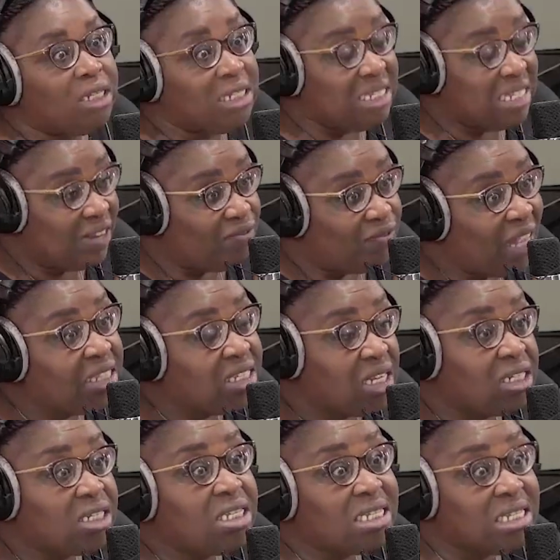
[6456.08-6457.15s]

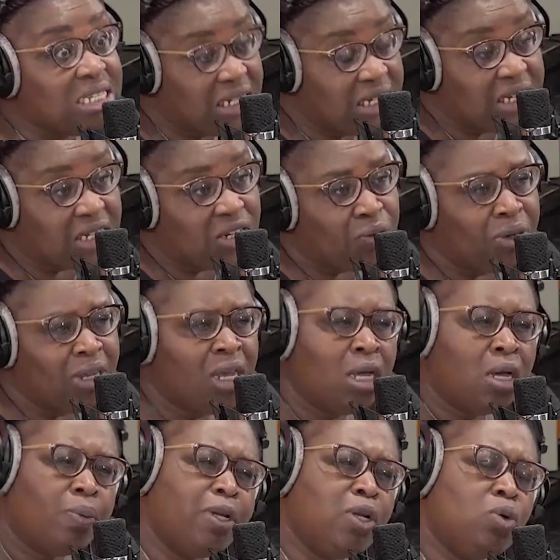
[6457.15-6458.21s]
disadvantage the citizenry,
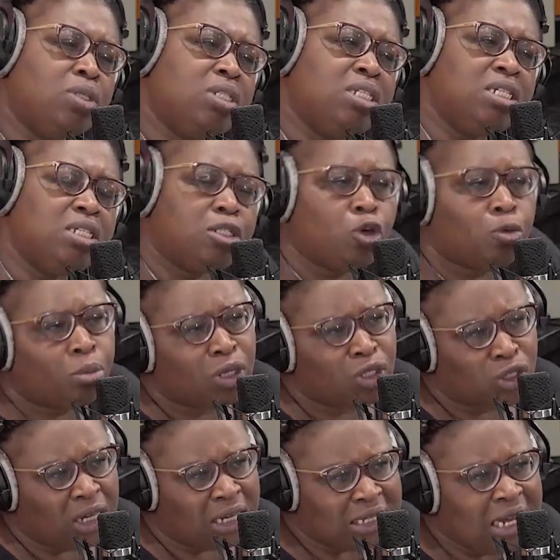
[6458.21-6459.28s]
we don't see so
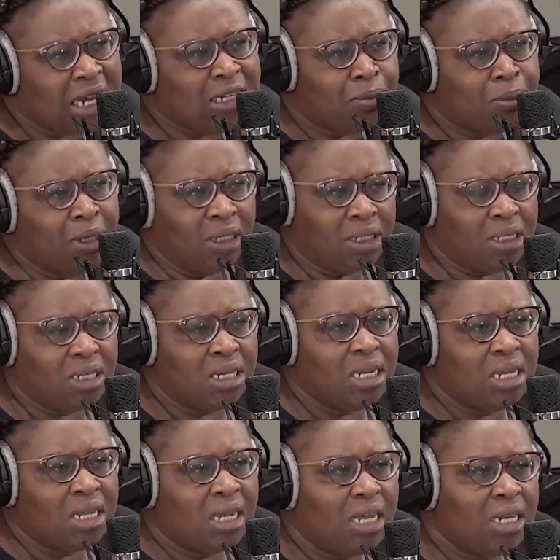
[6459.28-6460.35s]
much excitement.
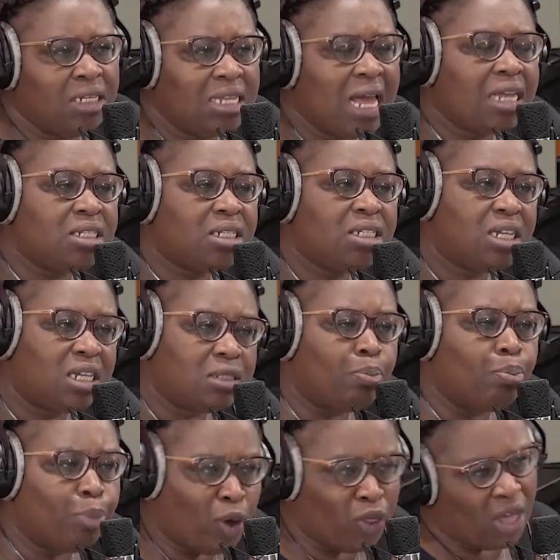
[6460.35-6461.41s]
And it actually does
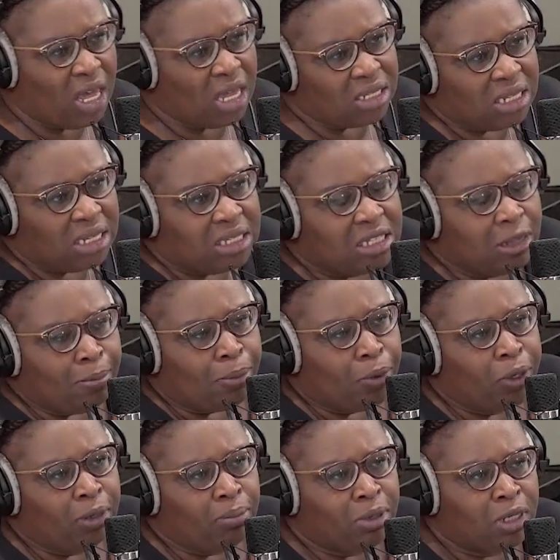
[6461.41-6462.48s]
bother us at some
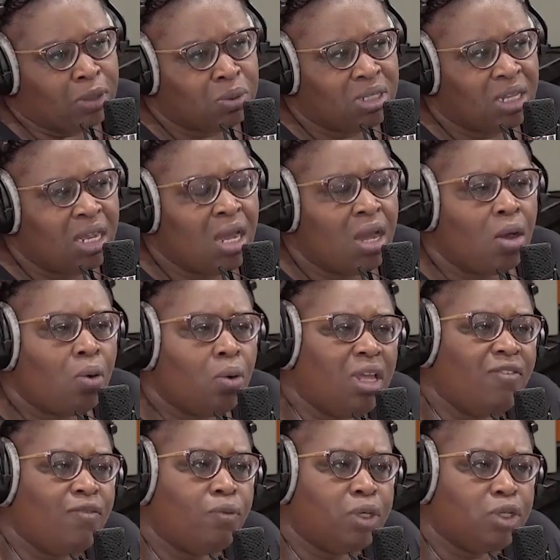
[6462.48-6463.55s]
point, because we say,
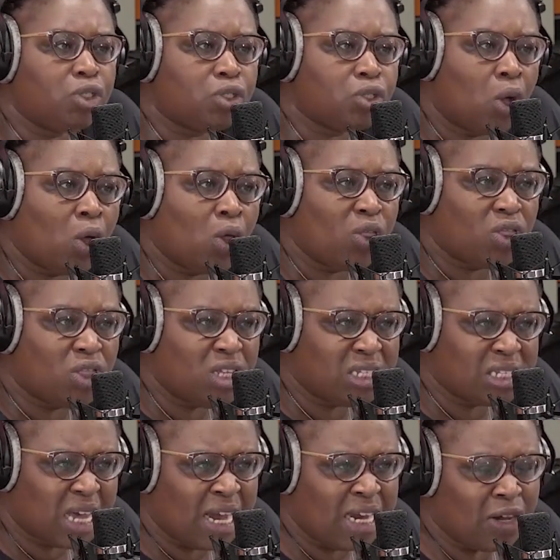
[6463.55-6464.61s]
if we saw this
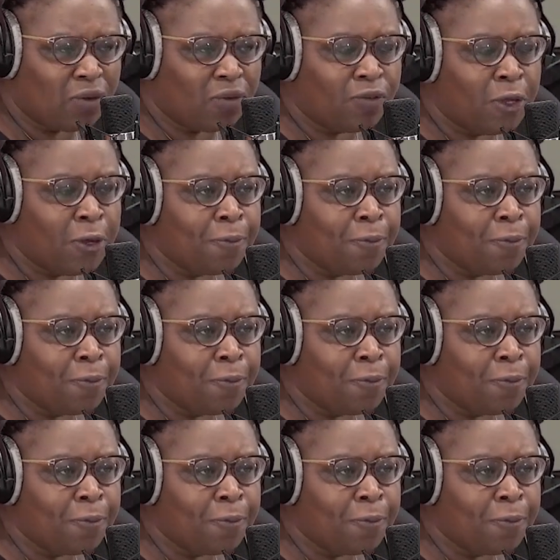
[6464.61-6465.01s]
kind of